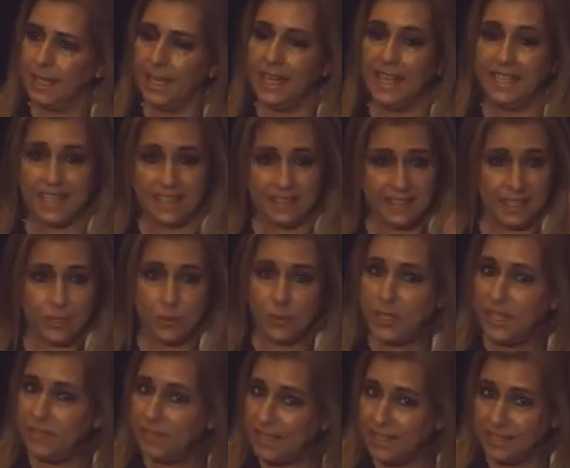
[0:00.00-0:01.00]
And I can tell you,
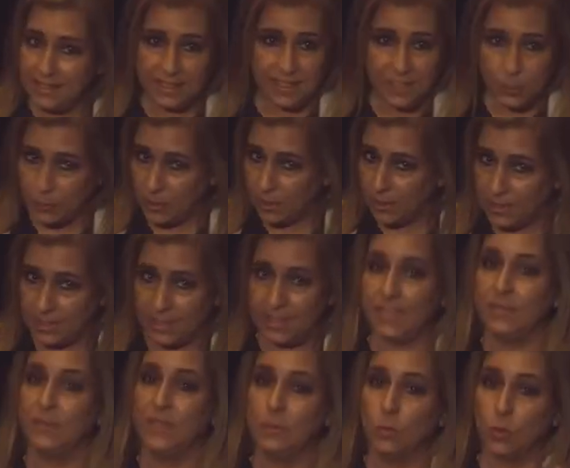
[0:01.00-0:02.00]
even in this part,
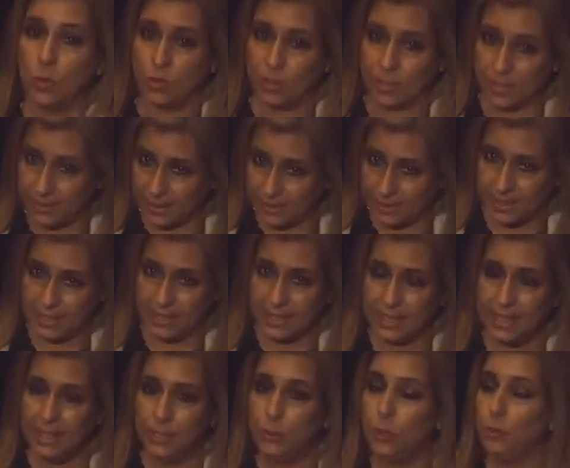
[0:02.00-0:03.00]
is even worse.
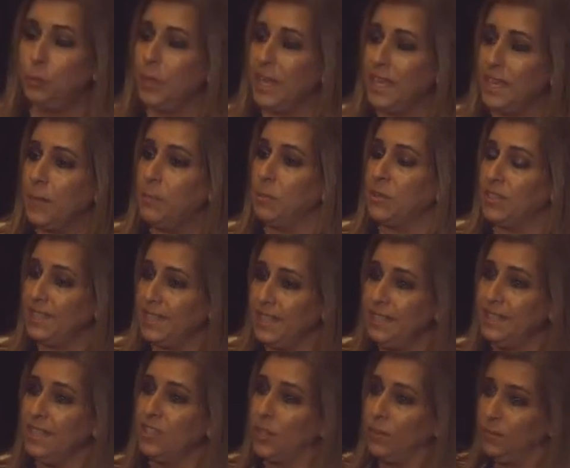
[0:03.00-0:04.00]
You pay a
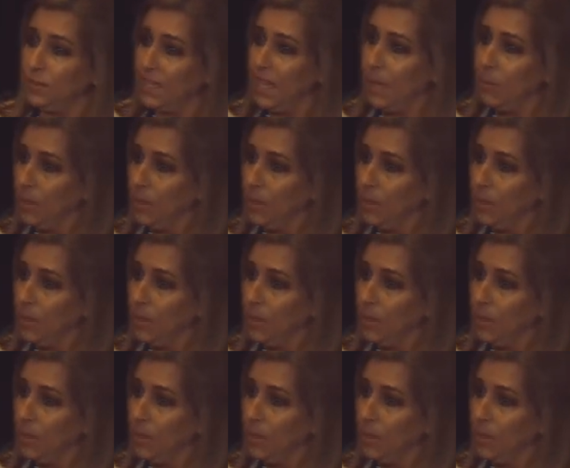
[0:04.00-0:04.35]
percentage of the